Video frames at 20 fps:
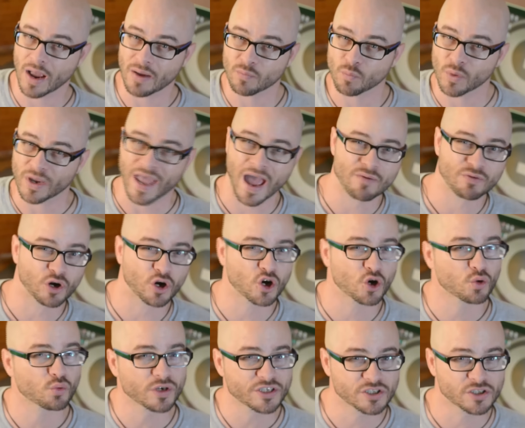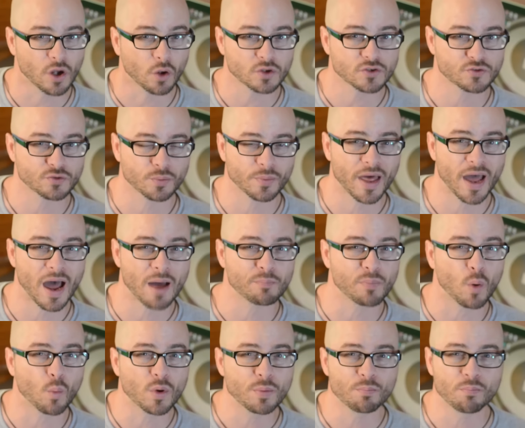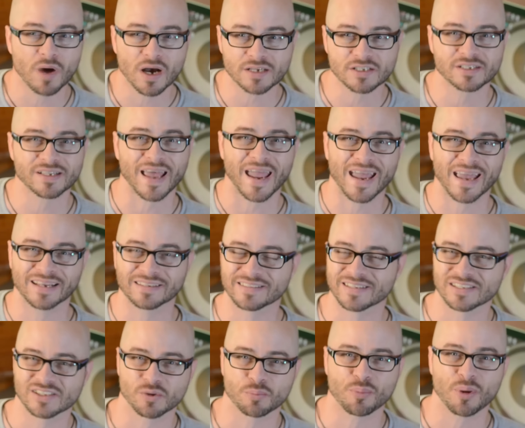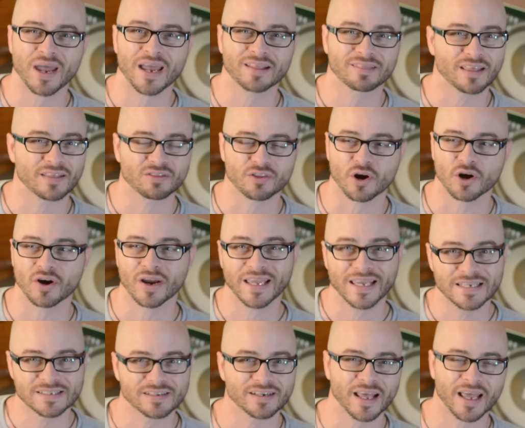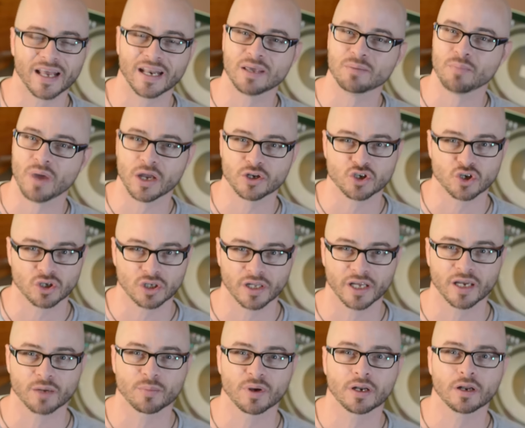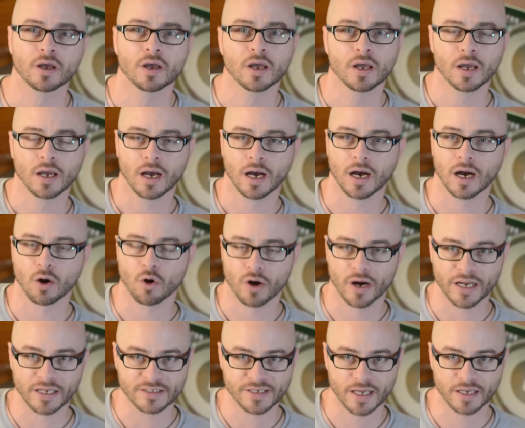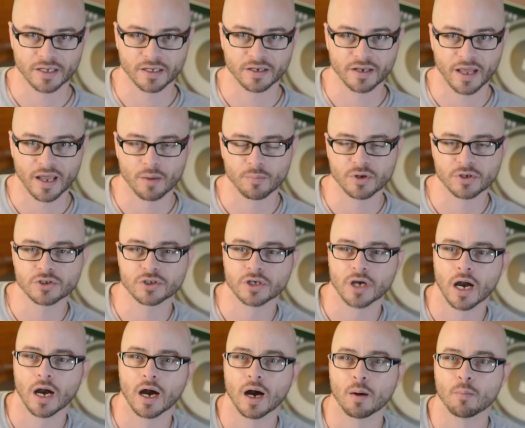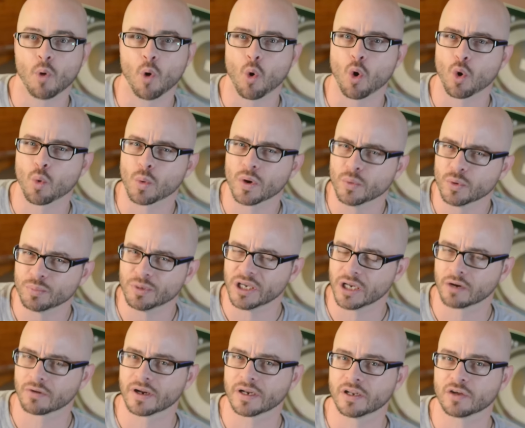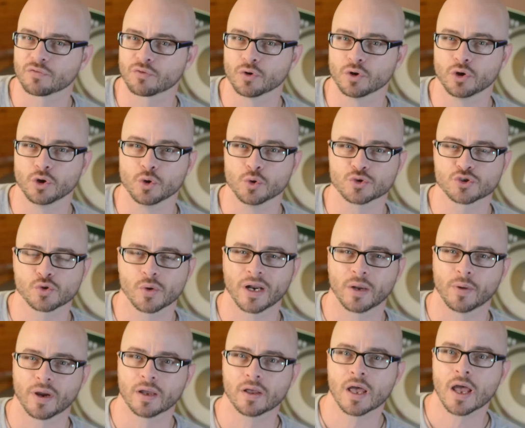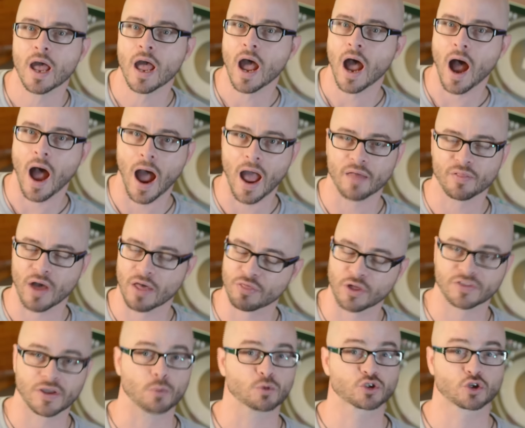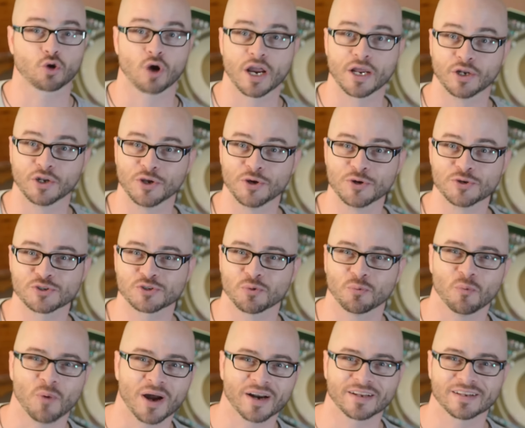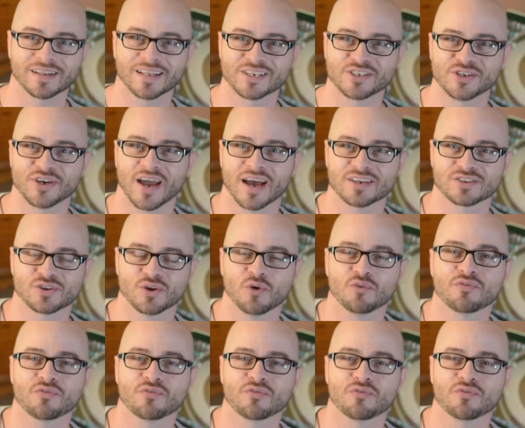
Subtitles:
We haven't heard results from that, but we must anticipate that there isn't any major ligament or any tendon damage, or we would be hearing different news. So anyway, I thought that was great news. Wanted to let you guys know